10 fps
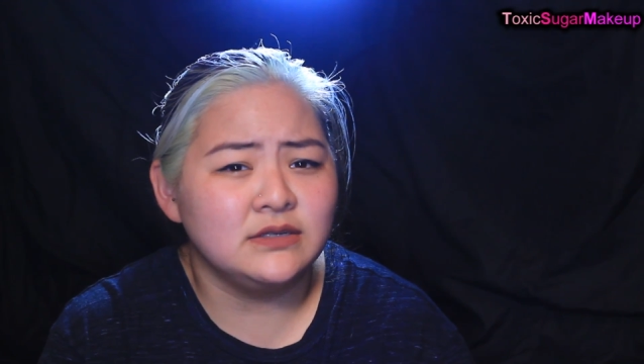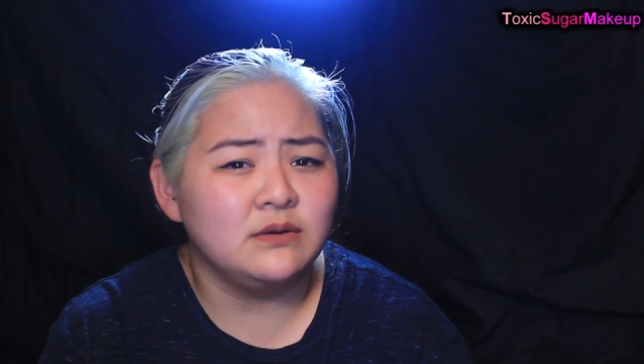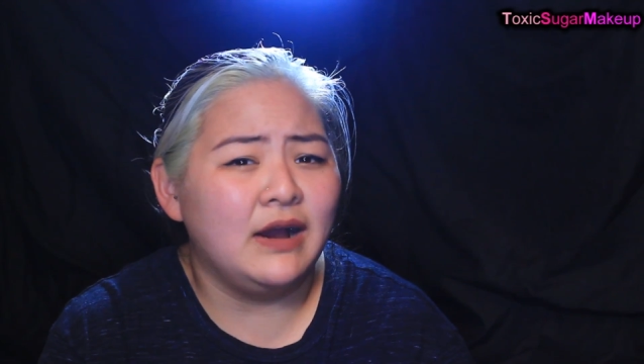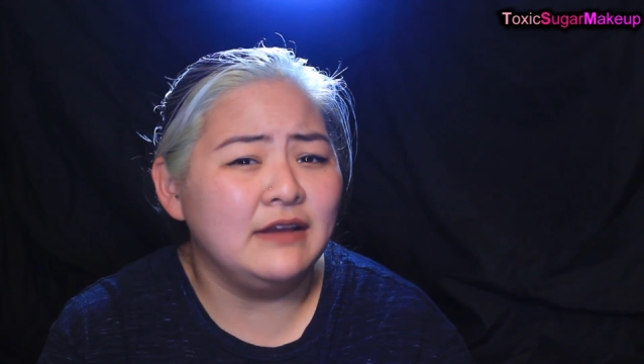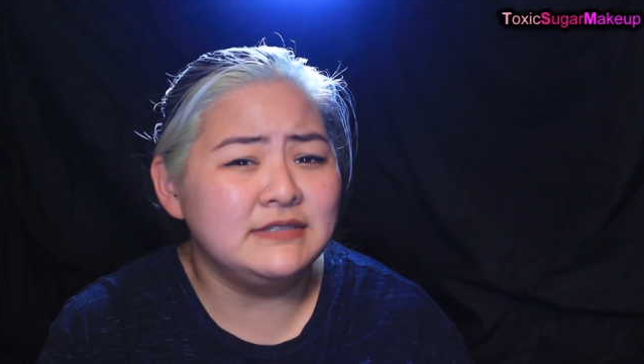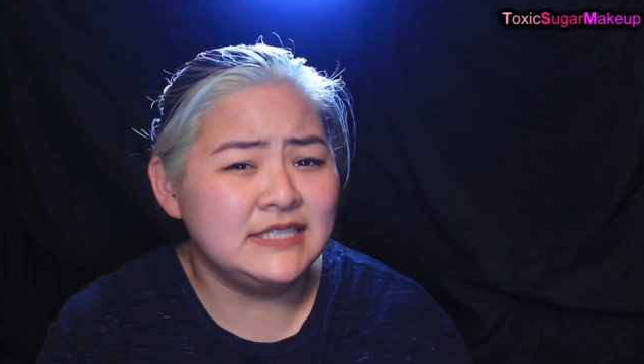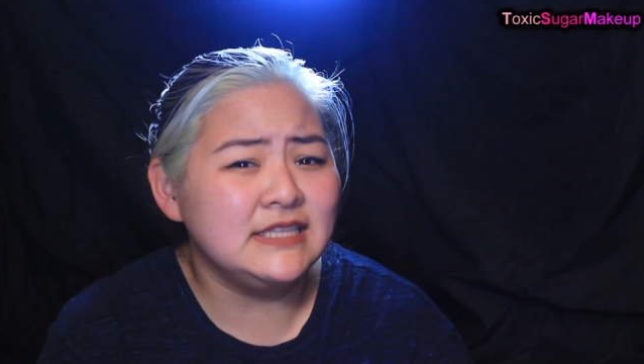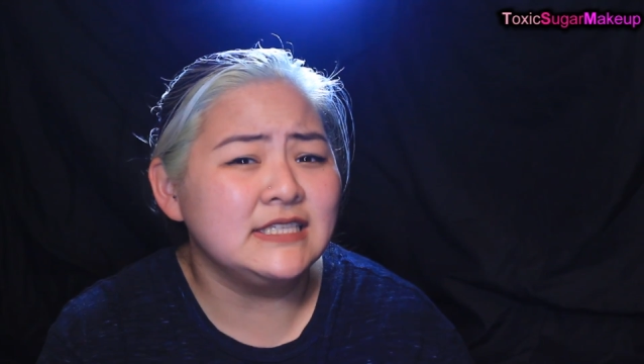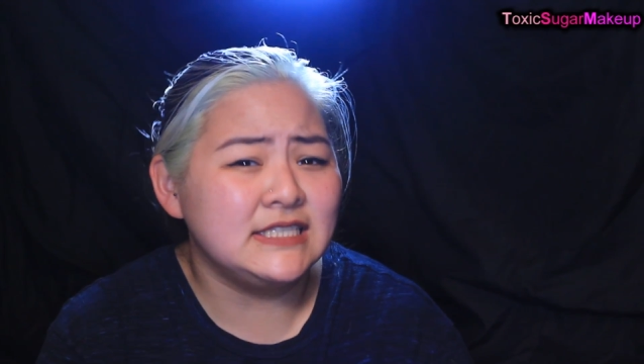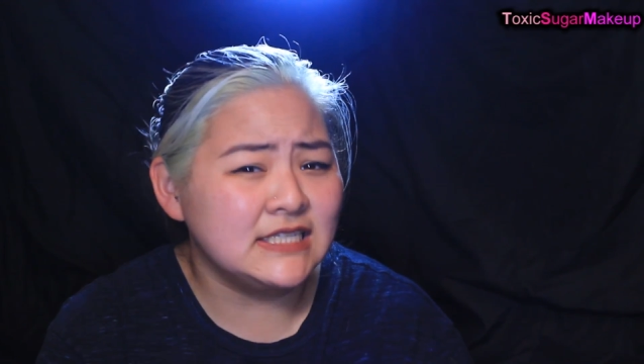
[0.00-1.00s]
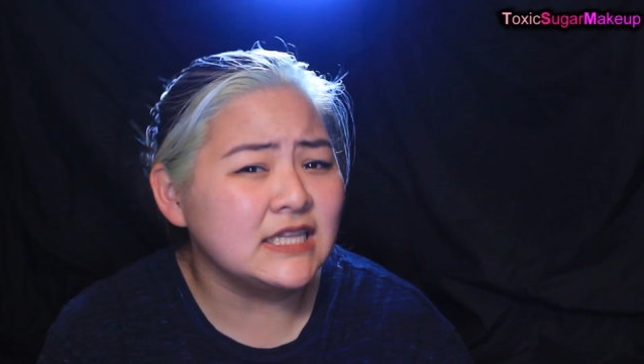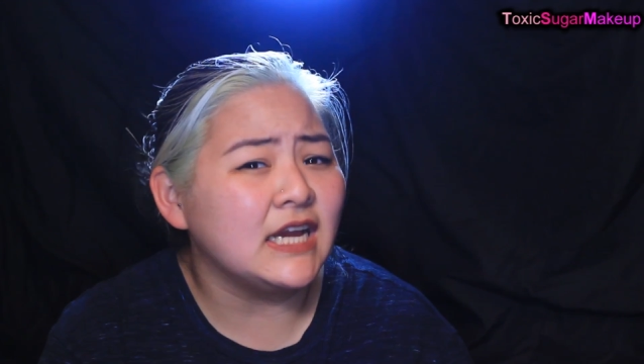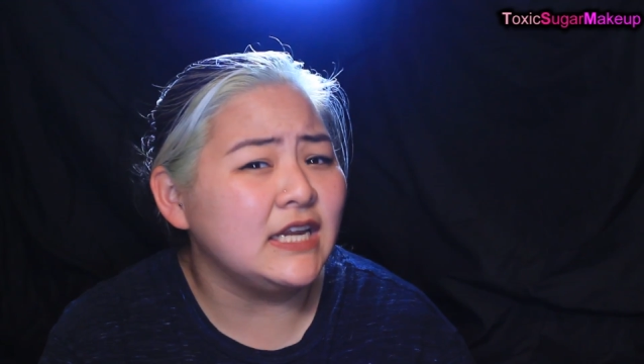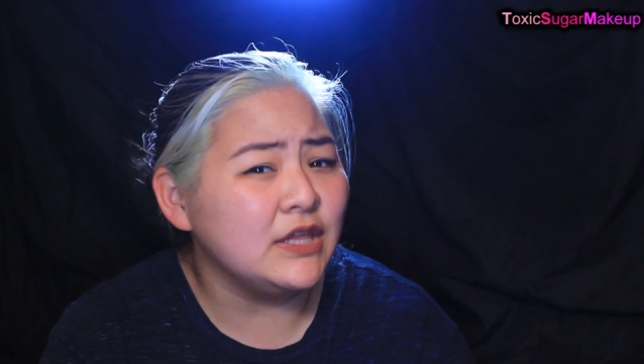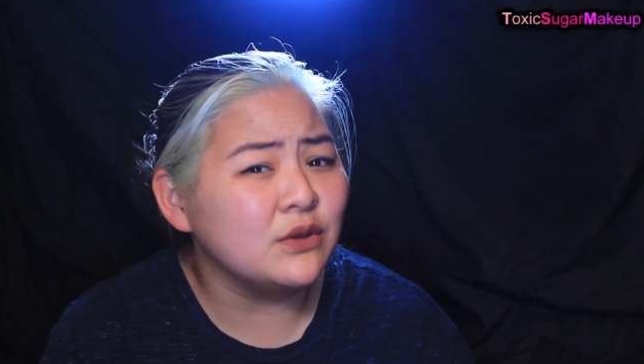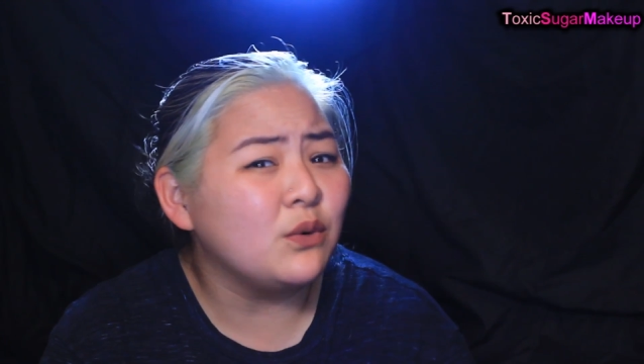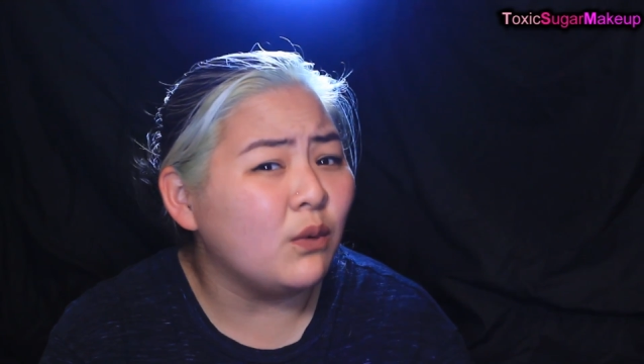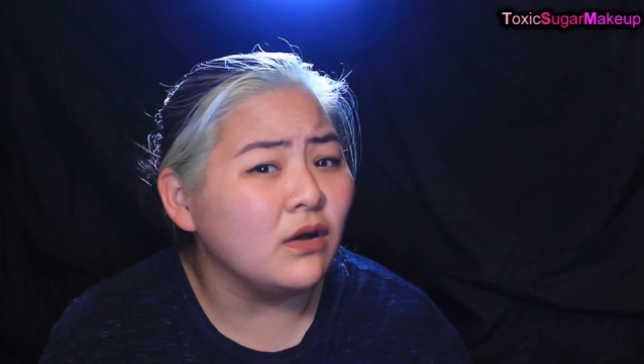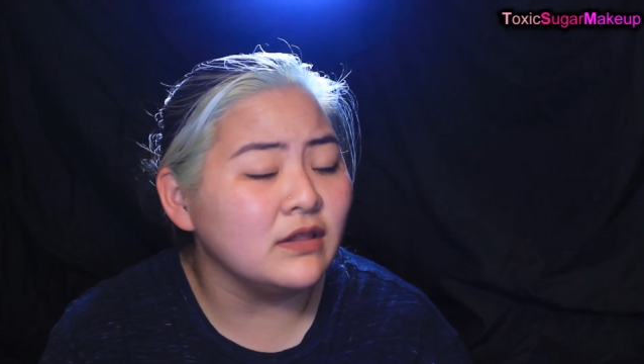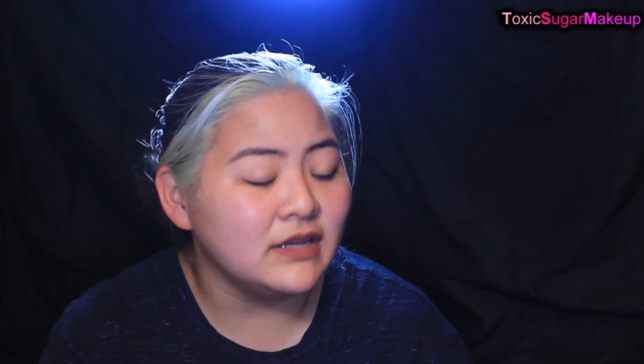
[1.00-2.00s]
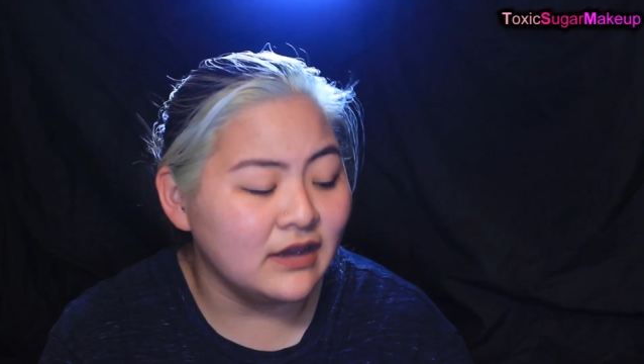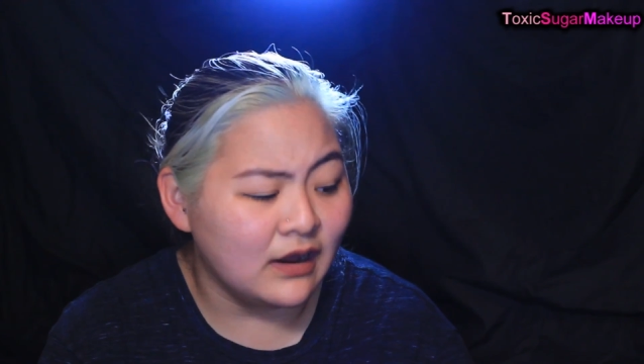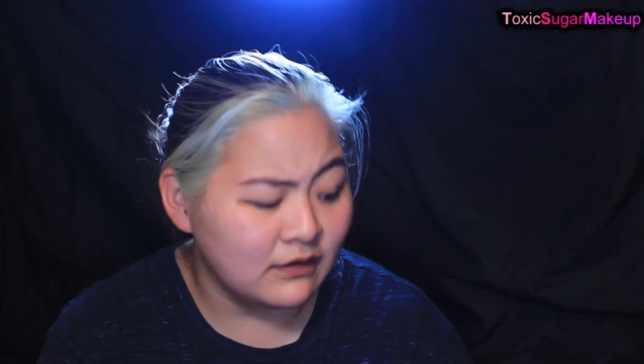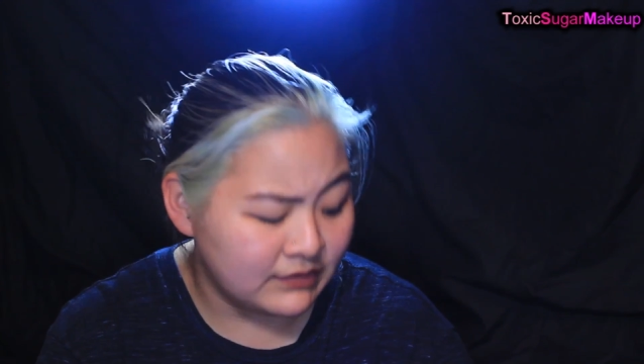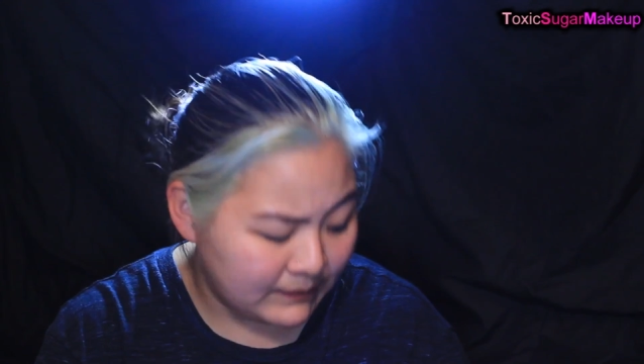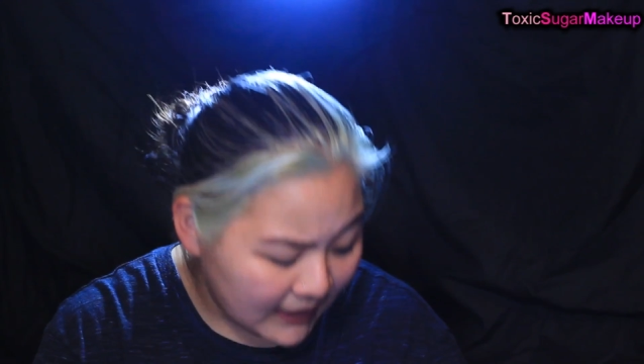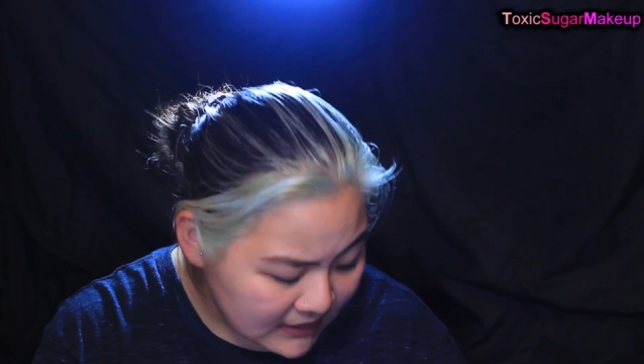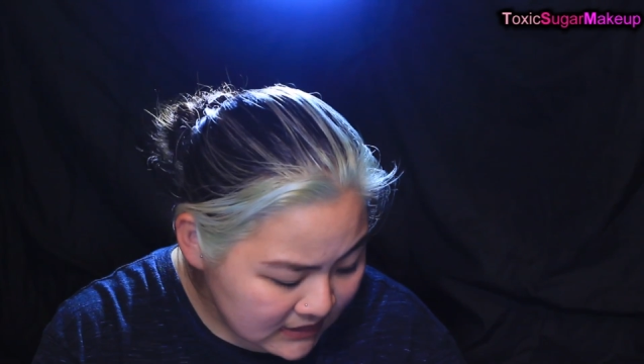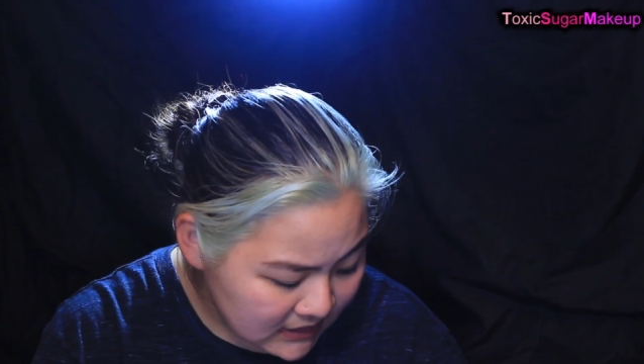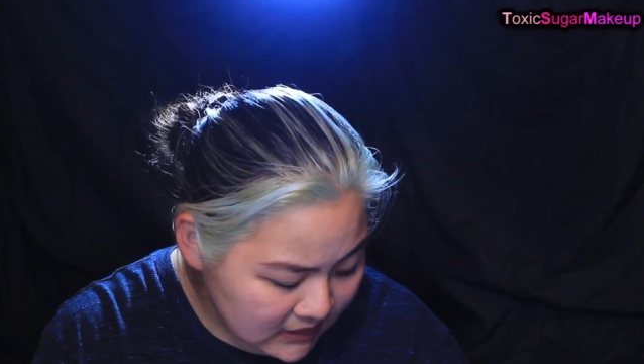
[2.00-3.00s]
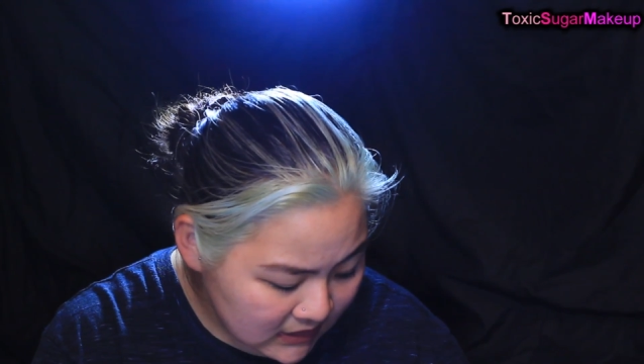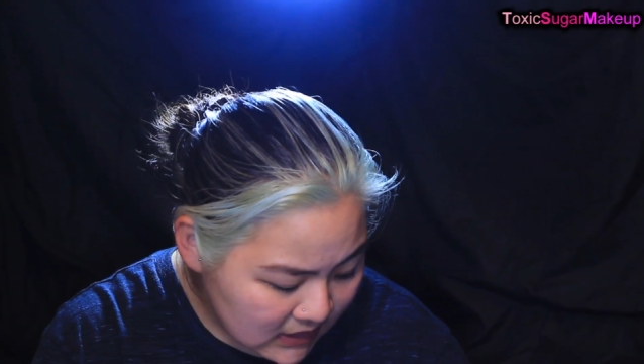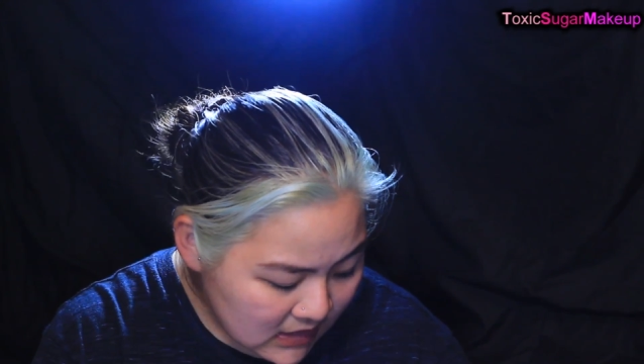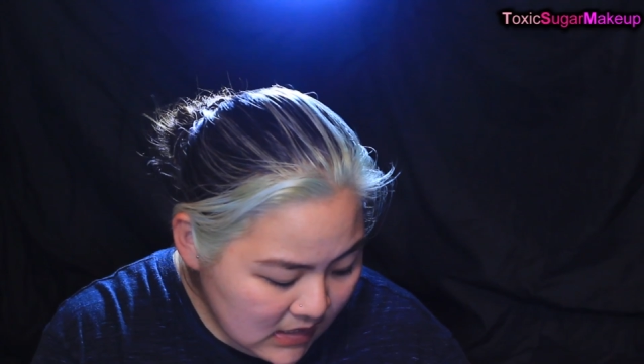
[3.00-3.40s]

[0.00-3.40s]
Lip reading: I've seen the decline in the quality of the painting.